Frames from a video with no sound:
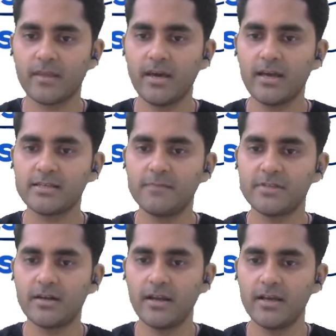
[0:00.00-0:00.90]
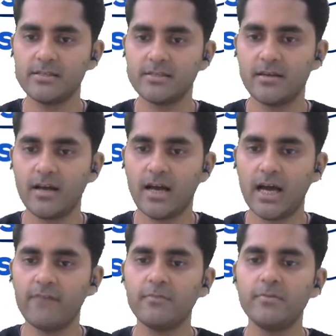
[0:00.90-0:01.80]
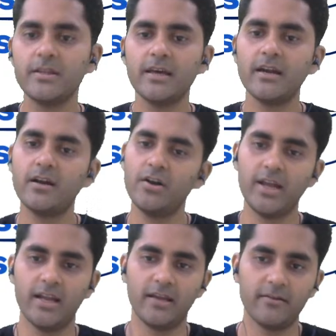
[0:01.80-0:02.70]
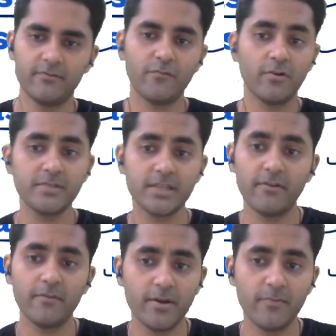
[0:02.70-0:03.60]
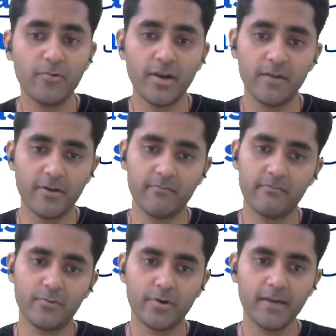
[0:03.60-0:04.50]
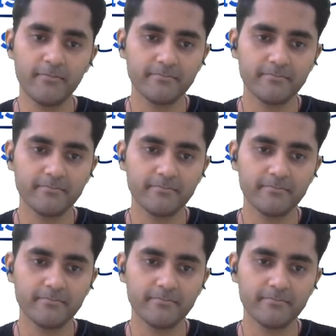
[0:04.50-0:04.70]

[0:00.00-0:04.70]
Except Sundays, I will be there daily from 7 p.m. to 8 p.m. Okay.